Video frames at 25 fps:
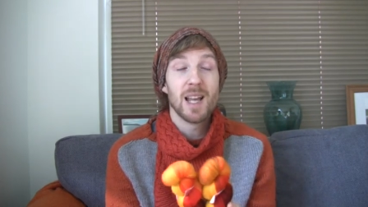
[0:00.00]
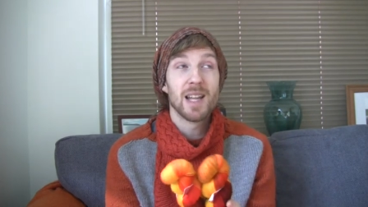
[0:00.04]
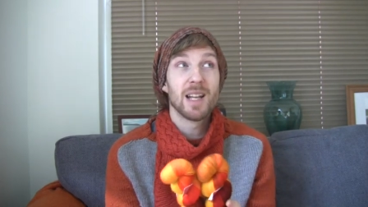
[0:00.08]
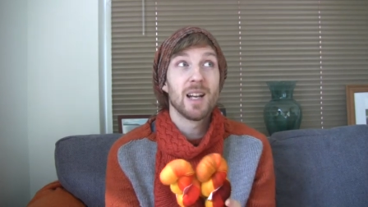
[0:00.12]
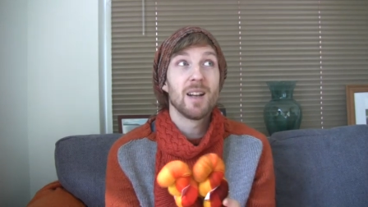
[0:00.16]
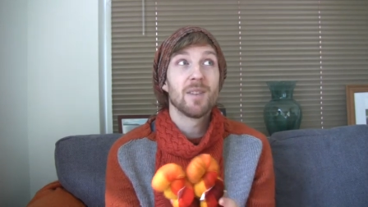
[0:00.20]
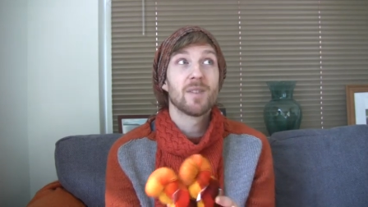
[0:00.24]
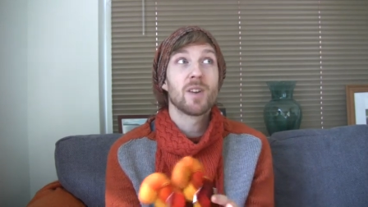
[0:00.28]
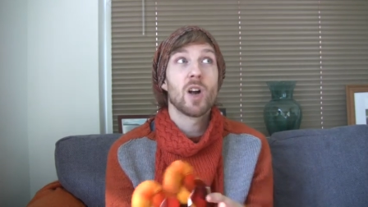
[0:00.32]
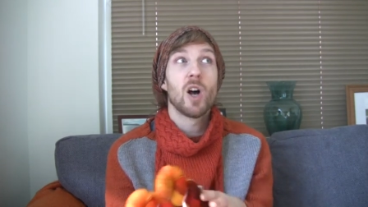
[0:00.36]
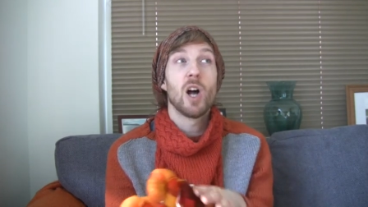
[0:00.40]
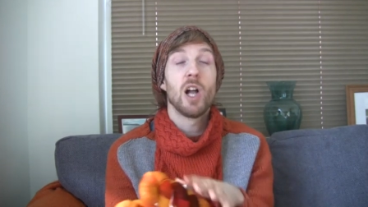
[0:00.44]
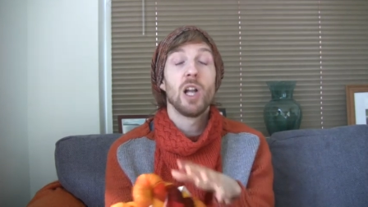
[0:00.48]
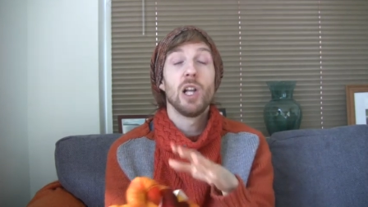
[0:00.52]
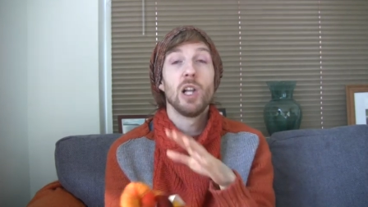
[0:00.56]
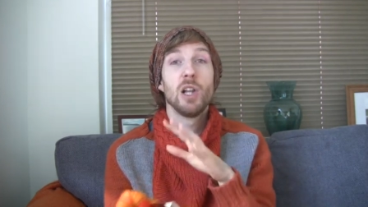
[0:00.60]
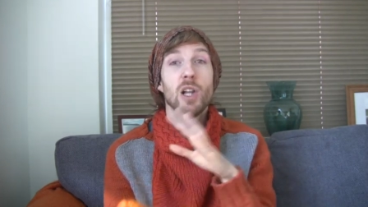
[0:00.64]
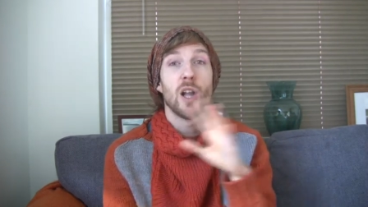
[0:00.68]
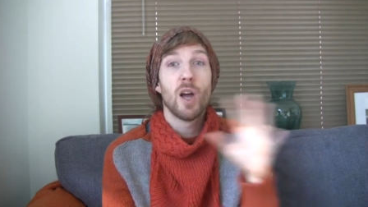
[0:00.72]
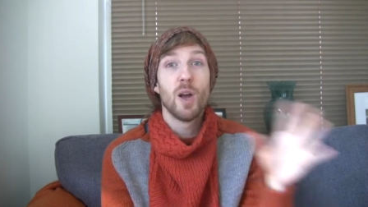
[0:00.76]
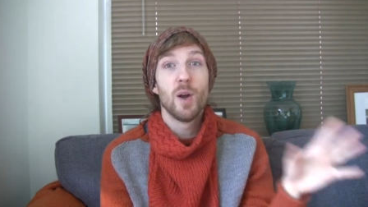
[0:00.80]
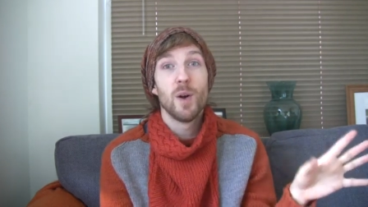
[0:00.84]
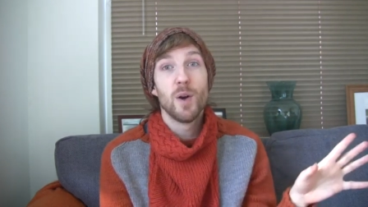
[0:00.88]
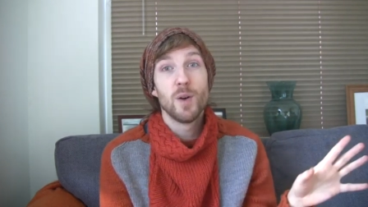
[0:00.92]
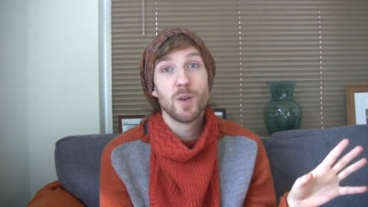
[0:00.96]
and I've got a
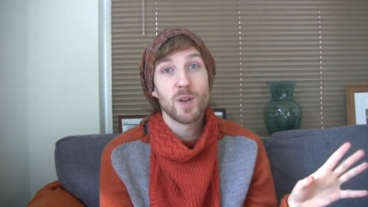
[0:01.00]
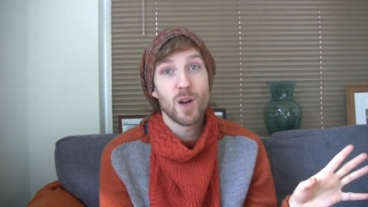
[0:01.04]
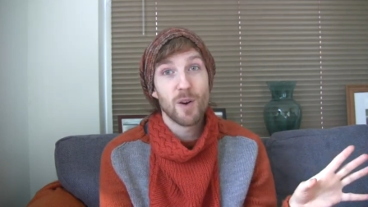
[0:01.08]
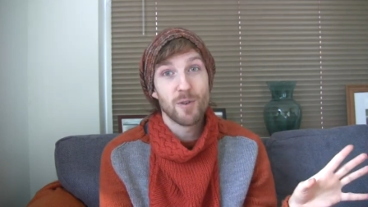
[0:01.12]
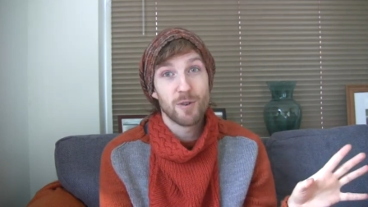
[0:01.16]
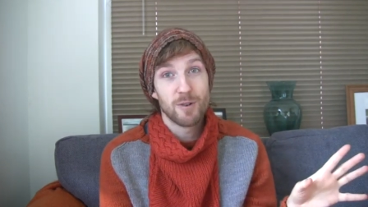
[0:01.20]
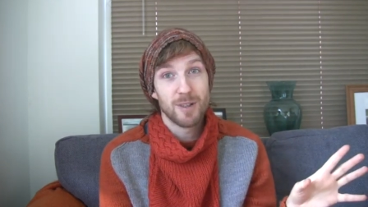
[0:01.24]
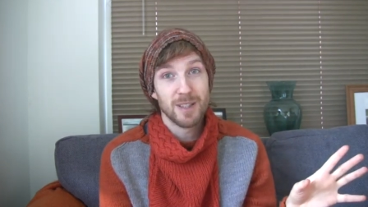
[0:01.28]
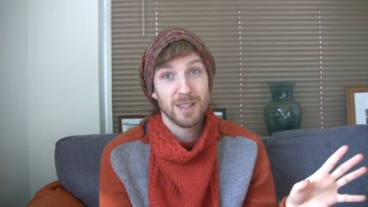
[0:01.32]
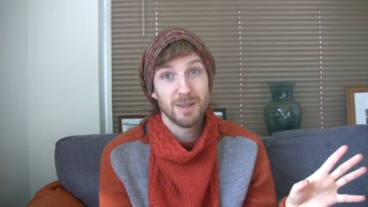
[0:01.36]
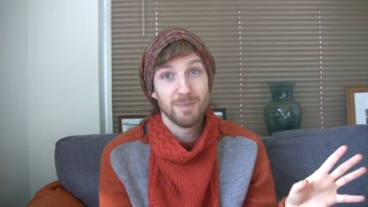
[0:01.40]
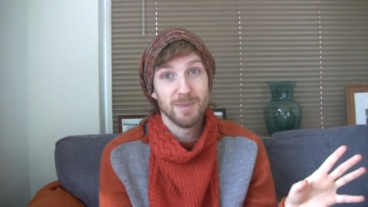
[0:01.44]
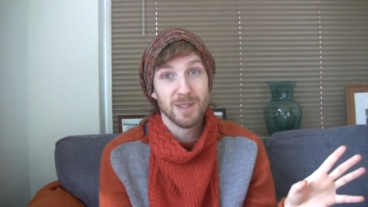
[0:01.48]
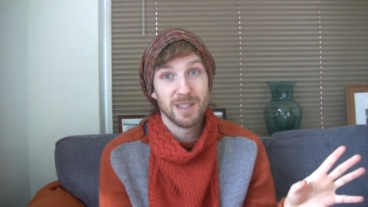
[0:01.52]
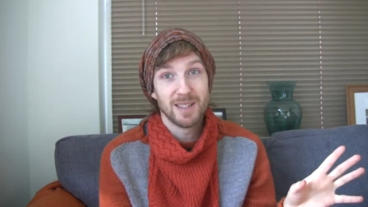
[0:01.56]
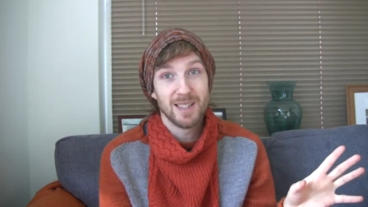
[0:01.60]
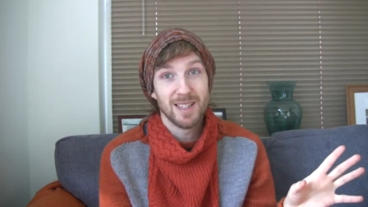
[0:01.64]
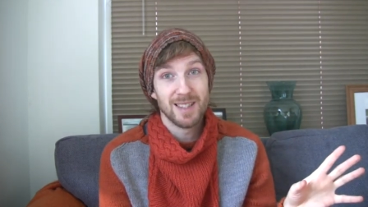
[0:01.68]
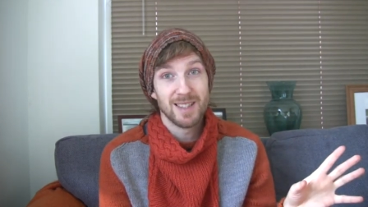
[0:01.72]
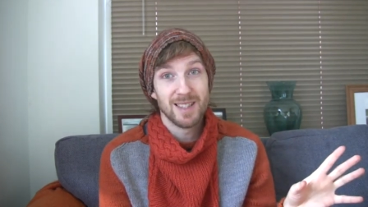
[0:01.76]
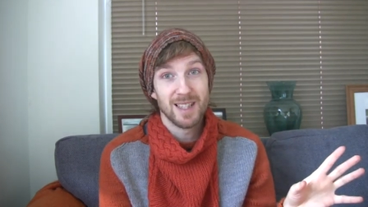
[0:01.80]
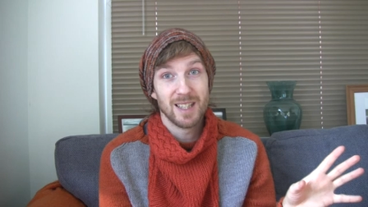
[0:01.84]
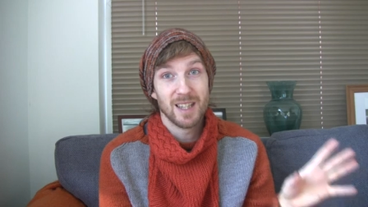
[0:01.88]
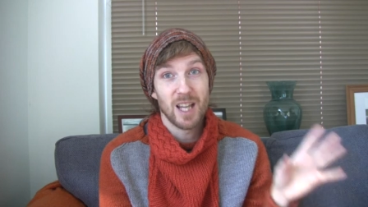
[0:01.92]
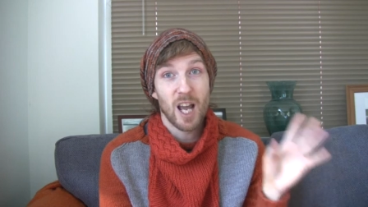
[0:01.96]
load of Christmas
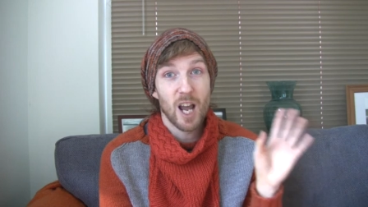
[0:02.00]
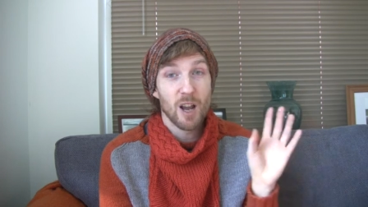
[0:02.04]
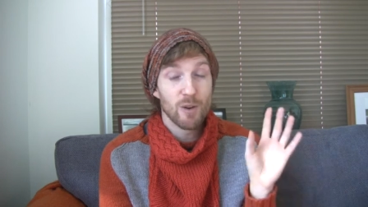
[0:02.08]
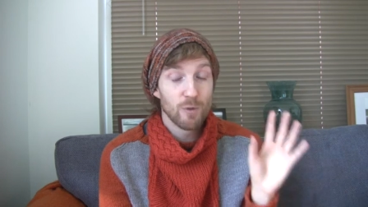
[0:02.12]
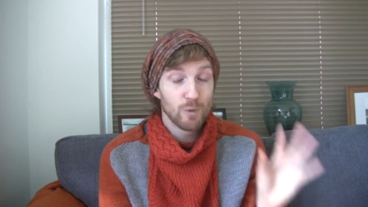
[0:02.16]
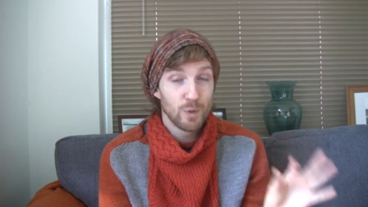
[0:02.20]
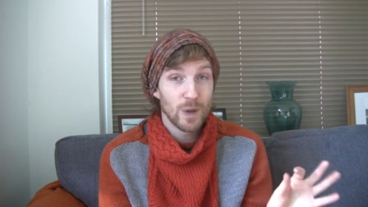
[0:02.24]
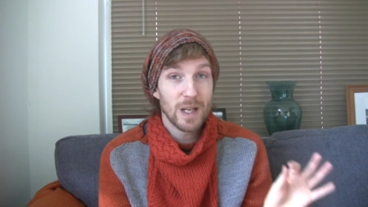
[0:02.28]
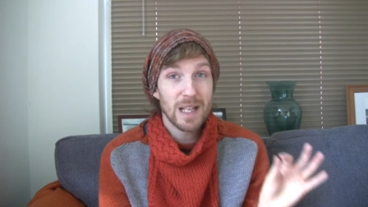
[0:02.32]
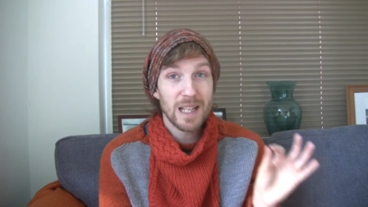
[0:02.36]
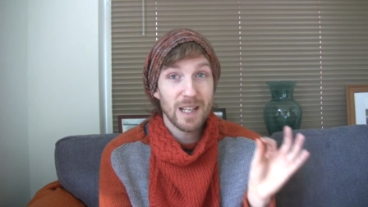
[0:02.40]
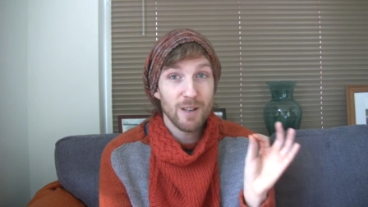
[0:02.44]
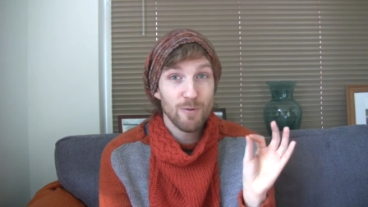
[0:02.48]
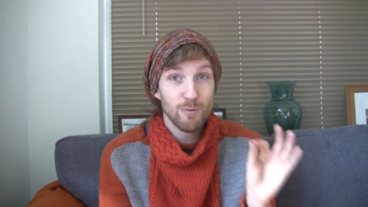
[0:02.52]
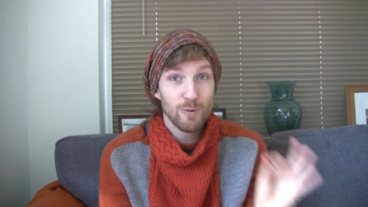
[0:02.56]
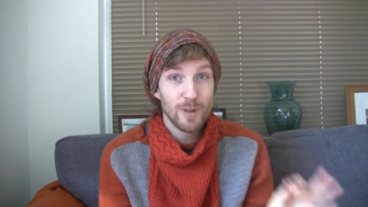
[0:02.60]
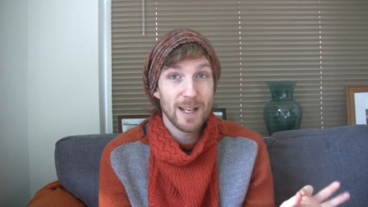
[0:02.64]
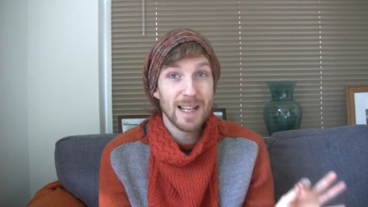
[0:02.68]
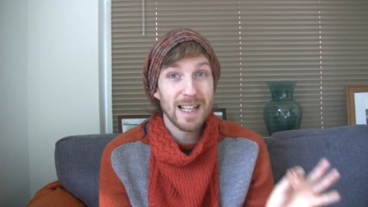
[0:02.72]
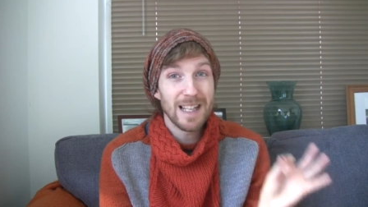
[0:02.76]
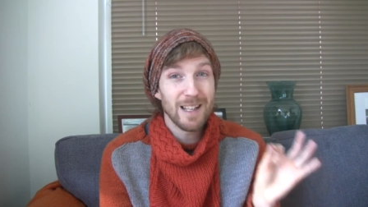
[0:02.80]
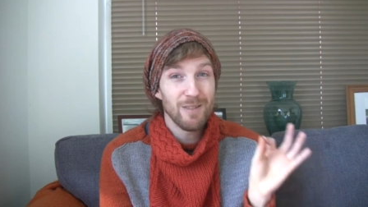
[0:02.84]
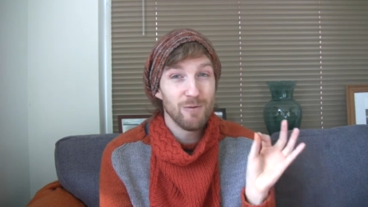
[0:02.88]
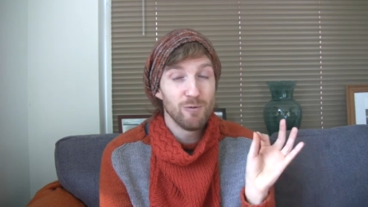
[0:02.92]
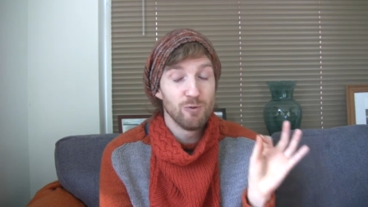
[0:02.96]
knitting that I really,
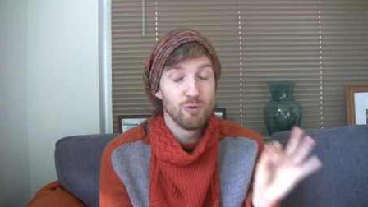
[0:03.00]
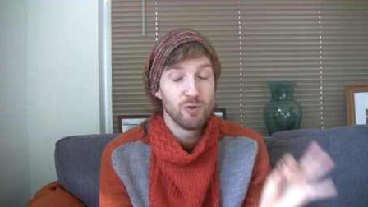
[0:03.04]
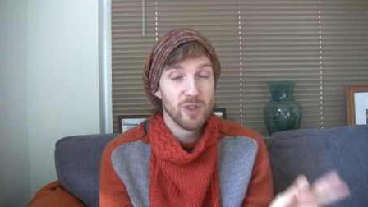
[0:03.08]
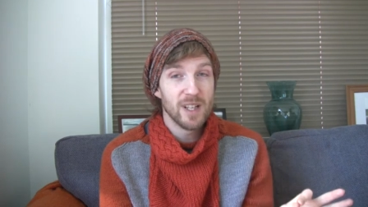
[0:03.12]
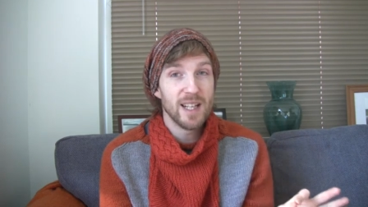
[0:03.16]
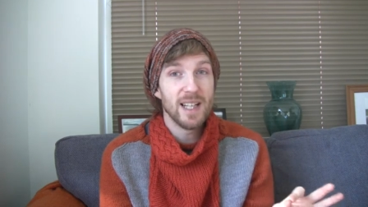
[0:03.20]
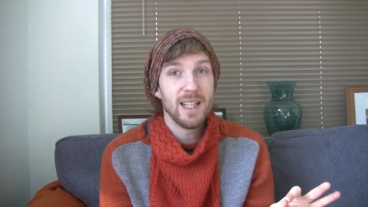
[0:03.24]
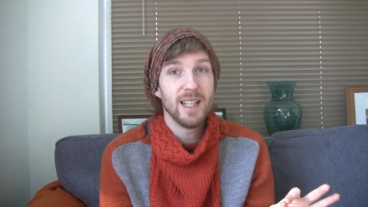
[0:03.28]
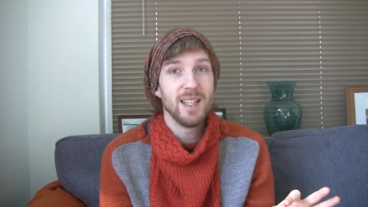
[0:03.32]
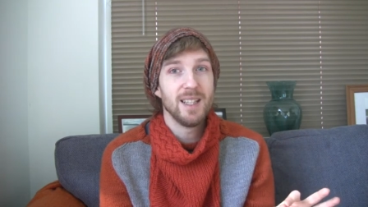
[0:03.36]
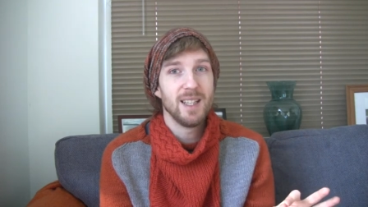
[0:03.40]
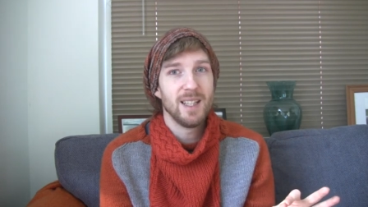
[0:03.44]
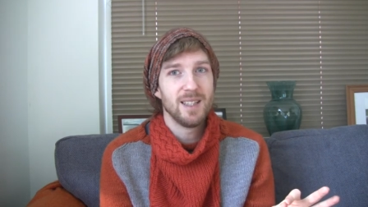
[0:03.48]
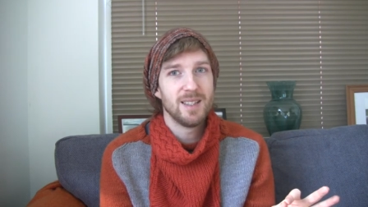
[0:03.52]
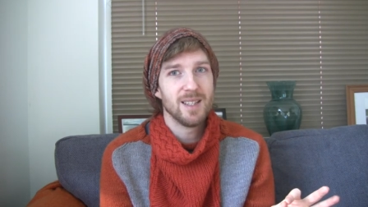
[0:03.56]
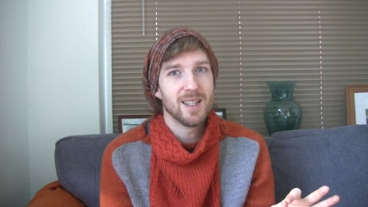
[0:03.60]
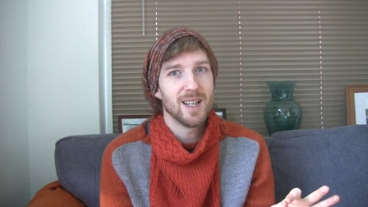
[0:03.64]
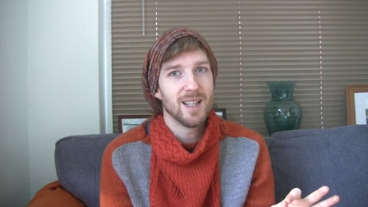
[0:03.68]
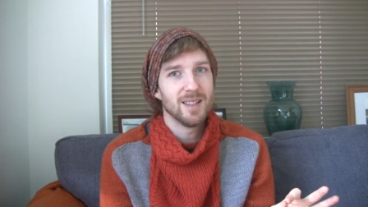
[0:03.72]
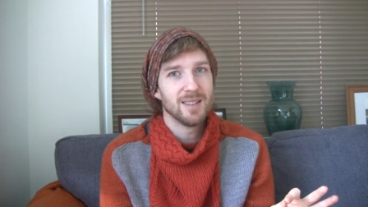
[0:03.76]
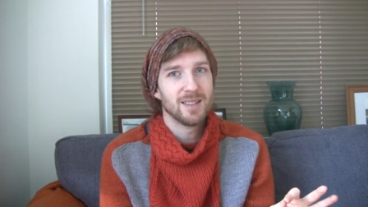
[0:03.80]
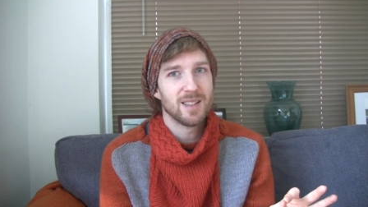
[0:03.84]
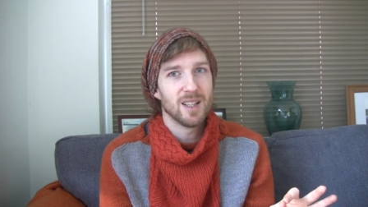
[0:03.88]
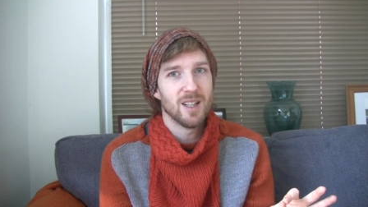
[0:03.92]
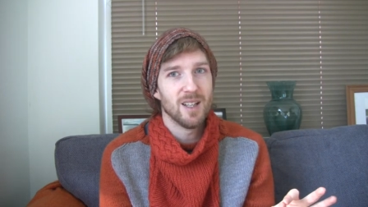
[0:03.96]
really, really need to
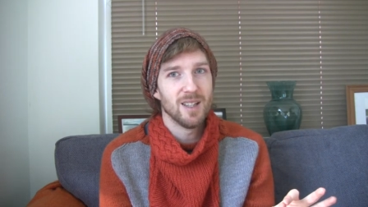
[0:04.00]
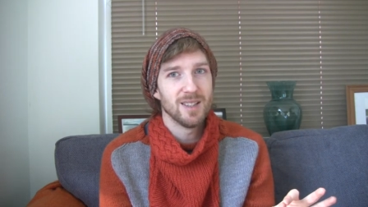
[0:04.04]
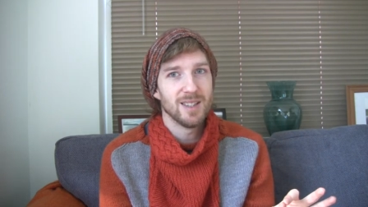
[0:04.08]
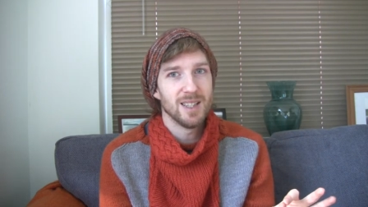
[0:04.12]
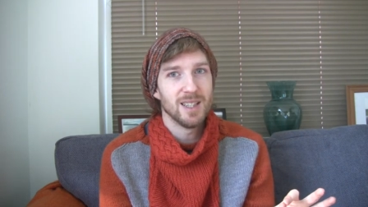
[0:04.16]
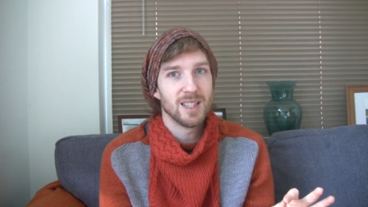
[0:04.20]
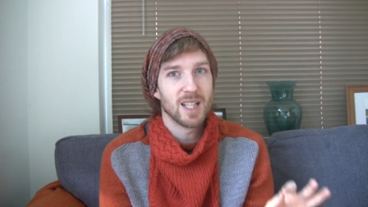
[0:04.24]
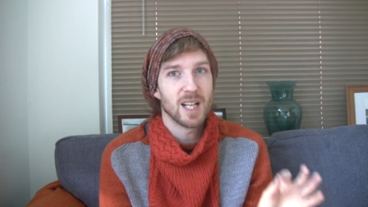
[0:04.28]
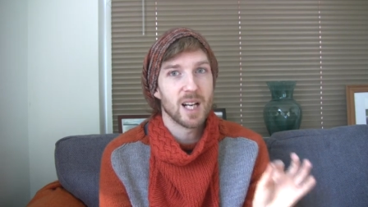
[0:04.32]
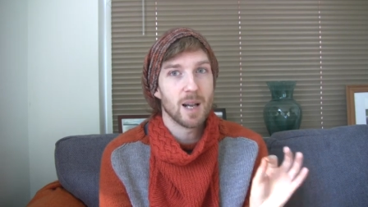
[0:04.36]
get started.